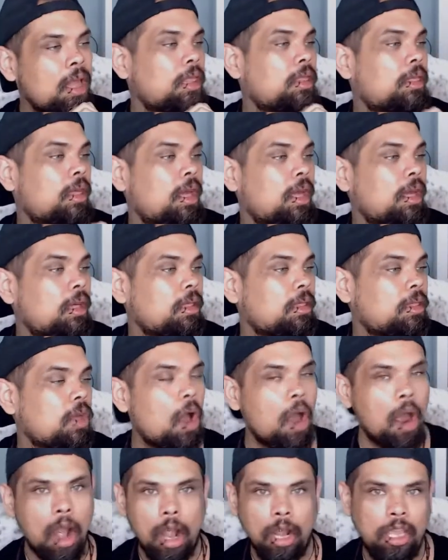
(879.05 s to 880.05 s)

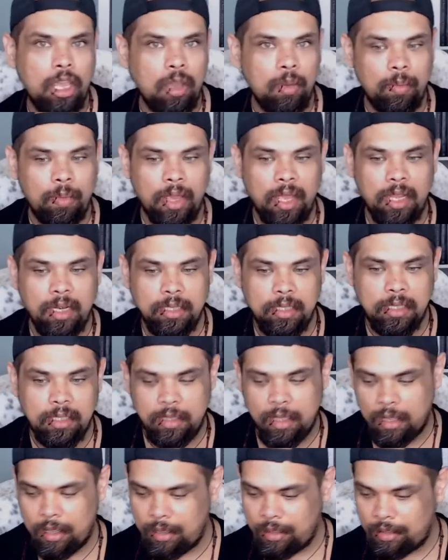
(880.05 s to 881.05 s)
the
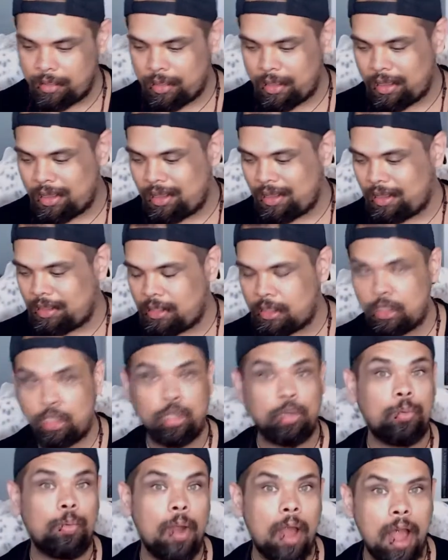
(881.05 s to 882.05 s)
arguments, the
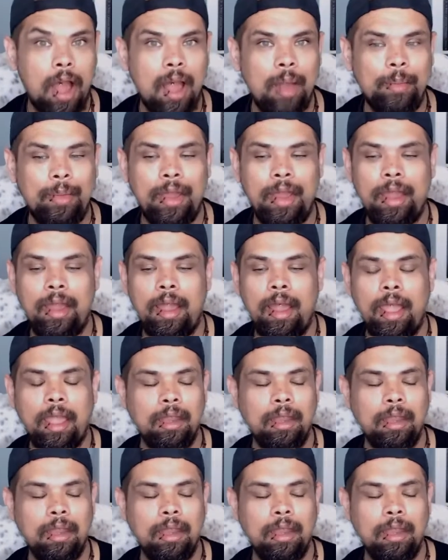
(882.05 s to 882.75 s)
drama.